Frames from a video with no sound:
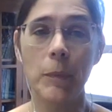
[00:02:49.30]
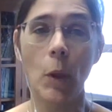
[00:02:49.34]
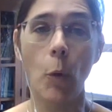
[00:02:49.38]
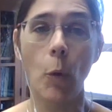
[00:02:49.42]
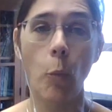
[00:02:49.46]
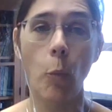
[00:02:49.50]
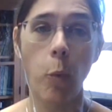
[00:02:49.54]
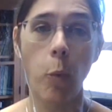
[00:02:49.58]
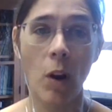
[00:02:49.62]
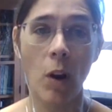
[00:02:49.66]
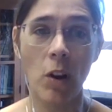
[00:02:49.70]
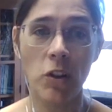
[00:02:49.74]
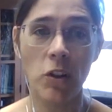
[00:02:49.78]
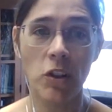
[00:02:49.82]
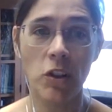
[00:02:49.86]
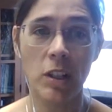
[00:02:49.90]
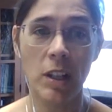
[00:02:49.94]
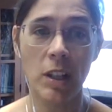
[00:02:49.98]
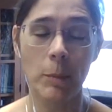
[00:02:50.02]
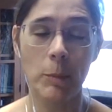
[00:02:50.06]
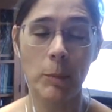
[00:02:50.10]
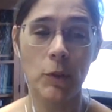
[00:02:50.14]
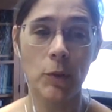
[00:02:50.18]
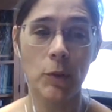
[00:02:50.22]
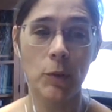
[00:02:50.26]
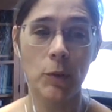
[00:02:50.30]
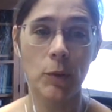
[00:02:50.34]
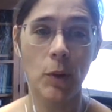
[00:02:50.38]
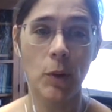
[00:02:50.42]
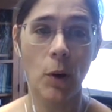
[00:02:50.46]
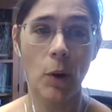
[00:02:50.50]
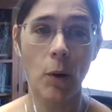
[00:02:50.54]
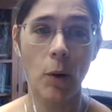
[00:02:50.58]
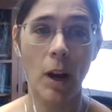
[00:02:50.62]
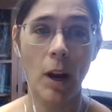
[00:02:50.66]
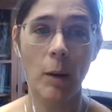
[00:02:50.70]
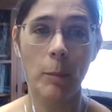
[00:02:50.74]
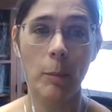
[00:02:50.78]
wash them to
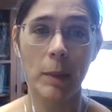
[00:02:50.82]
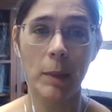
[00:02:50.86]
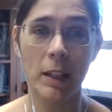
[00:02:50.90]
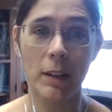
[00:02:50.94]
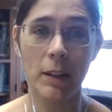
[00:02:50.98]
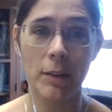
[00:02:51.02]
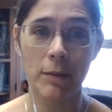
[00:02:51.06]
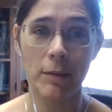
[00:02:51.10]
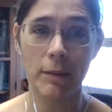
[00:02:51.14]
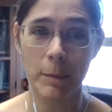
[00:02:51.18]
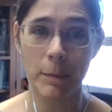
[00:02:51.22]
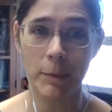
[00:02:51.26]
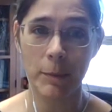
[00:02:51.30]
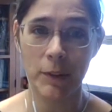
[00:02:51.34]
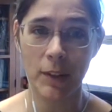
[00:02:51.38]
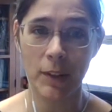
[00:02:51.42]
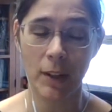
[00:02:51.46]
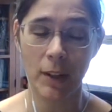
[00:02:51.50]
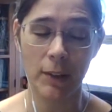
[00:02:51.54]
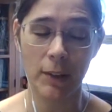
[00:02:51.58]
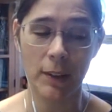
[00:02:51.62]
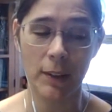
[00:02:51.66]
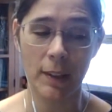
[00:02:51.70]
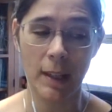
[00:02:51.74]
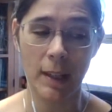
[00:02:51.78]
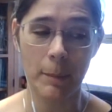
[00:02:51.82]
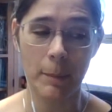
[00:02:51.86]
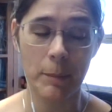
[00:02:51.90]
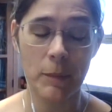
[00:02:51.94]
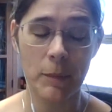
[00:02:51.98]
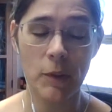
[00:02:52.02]
know how many thrips are on them.